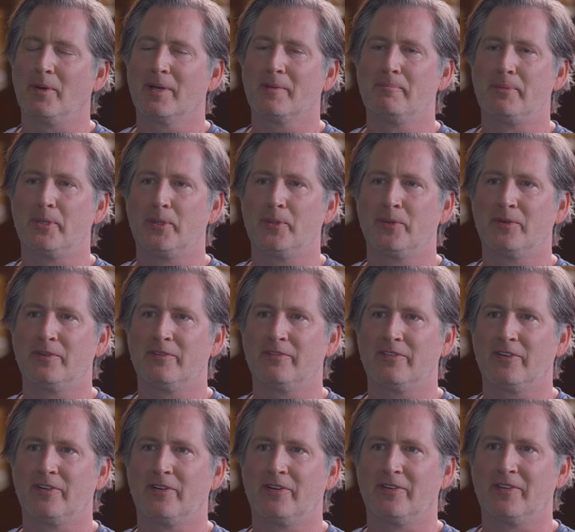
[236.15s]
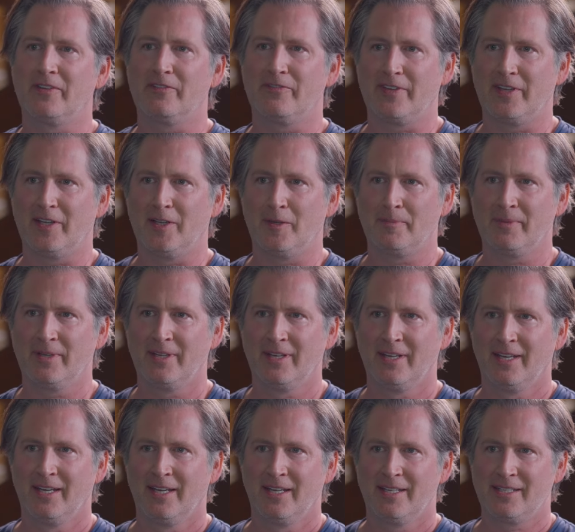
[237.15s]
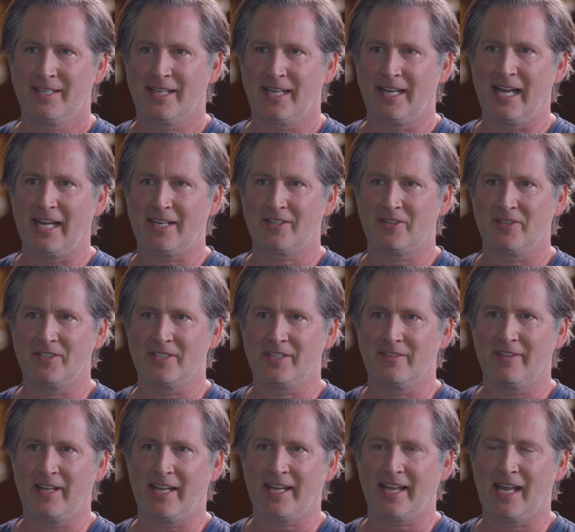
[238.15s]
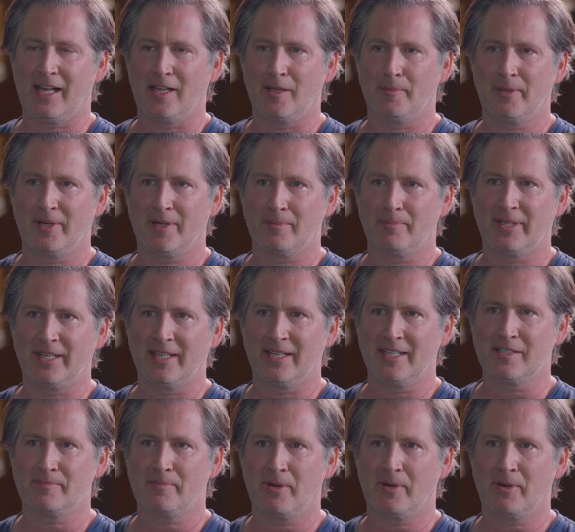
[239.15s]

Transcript: what a boon for the film to get actors of that caliber to play these